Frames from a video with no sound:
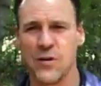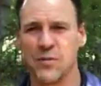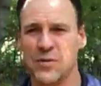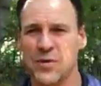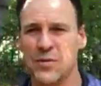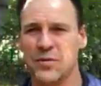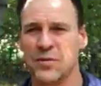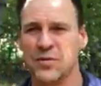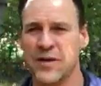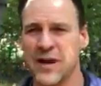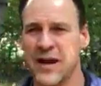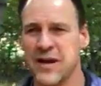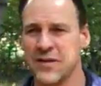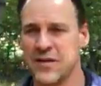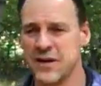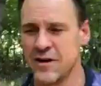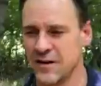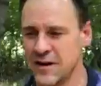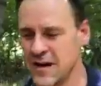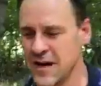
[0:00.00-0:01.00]
people down
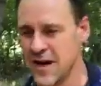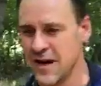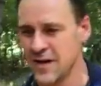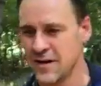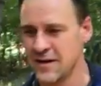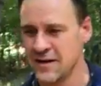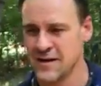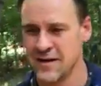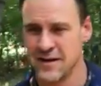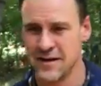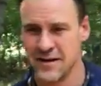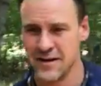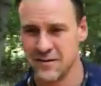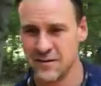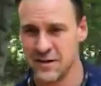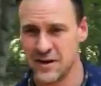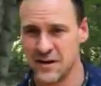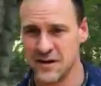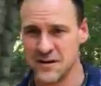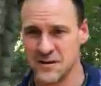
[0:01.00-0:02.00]
there. Yeah,
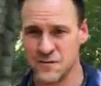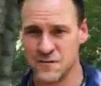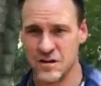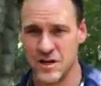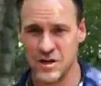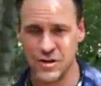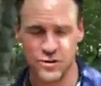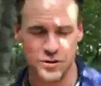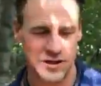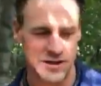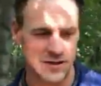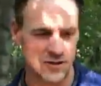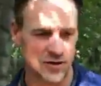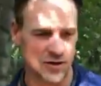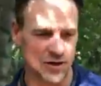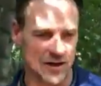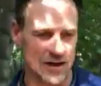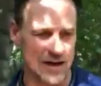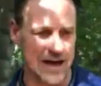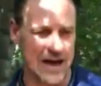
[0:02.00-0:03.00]
on his video he
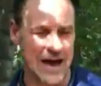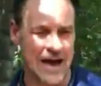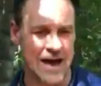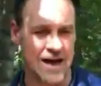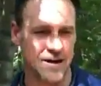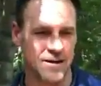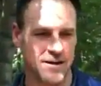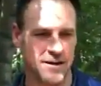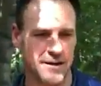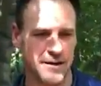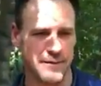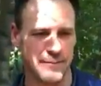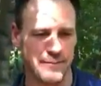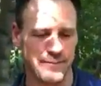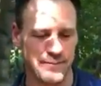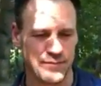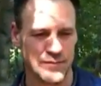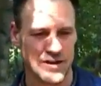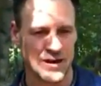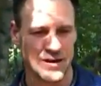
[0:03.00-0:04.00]
took and he had,
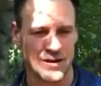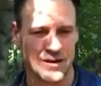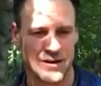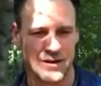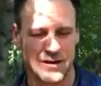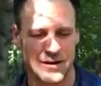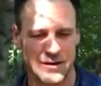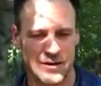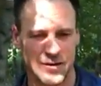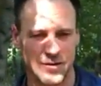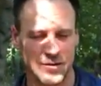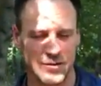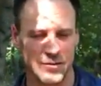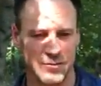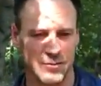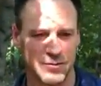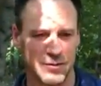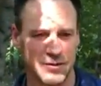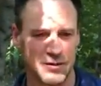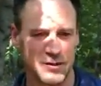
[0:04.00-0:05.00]

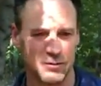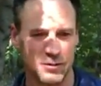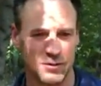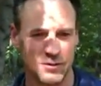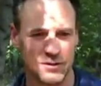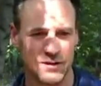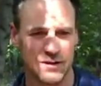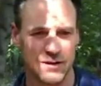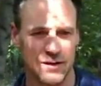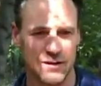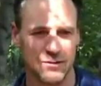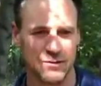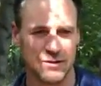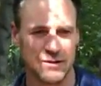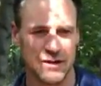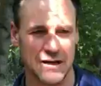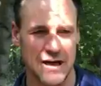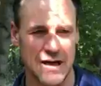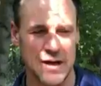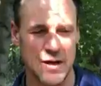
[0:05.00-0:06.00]
what was it?
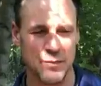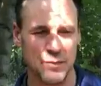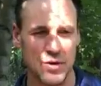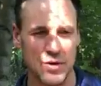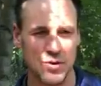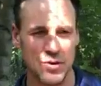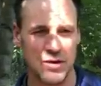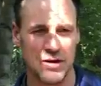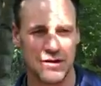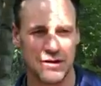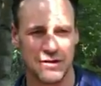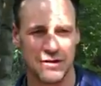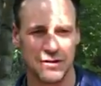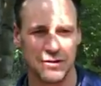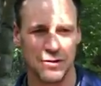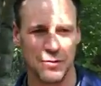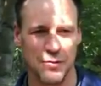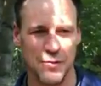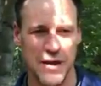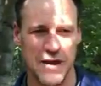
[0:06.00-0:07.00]
Was it a hippo? A
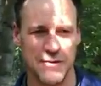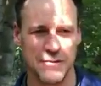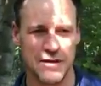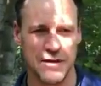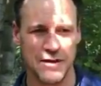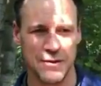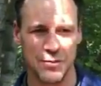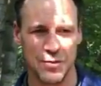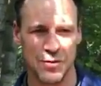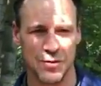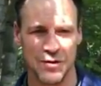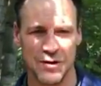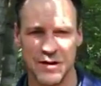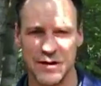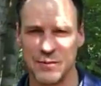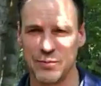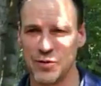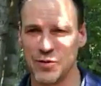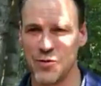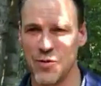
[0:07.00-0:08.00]
little baby hippo or a
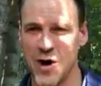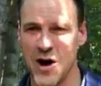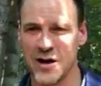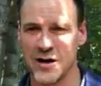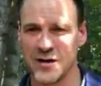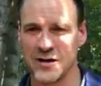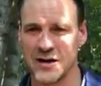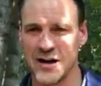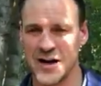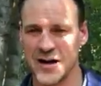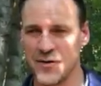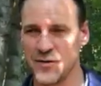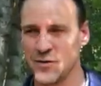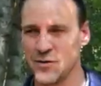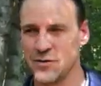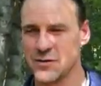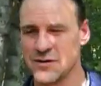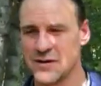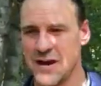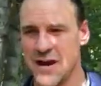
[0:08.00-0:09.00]
hippo walking kind of
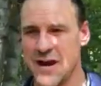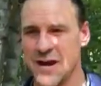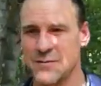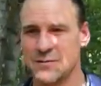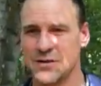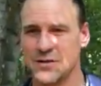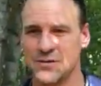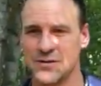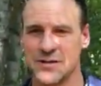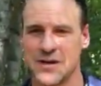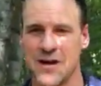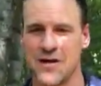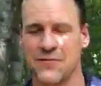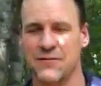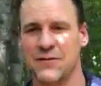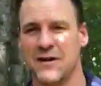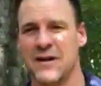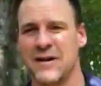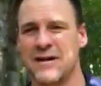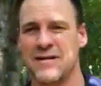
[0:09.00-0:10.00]
through his camp, so it was kind of
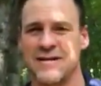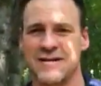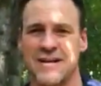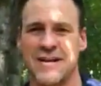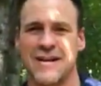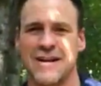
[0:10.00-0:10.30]
funny.